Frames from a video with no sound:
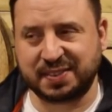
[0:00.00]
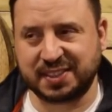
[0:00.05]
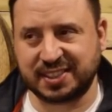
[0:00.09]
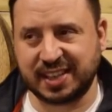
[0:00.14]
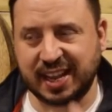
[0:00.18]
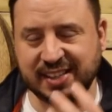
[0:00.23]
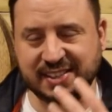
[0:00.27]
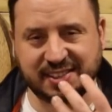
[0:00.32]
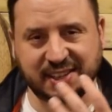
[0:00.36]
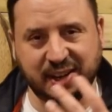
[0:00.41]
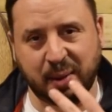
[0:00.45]

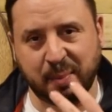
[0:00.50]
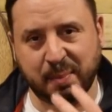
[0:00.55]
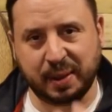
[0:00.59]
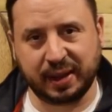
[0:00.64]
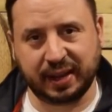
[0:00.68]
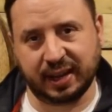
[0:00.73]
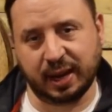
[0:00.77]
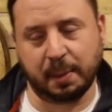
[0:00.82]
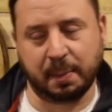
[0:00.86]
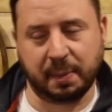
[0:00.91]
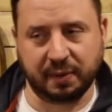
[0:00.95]
scents that I'm
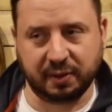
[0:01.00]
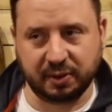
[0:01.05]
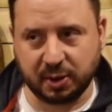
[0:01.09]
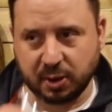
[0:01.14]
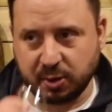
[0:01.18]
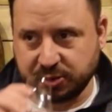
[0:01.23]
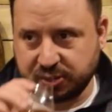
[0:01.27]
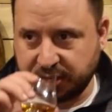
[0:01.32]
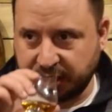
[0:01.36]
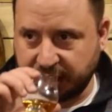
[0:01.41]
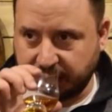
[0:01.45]
picking up on the
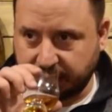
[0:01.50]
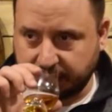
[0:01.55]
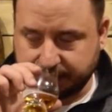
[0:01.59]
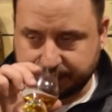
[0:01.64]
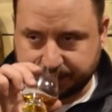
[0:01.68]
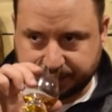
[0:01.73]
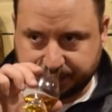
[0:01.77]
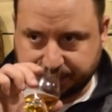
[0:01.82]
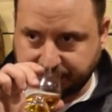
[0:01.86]
nose here.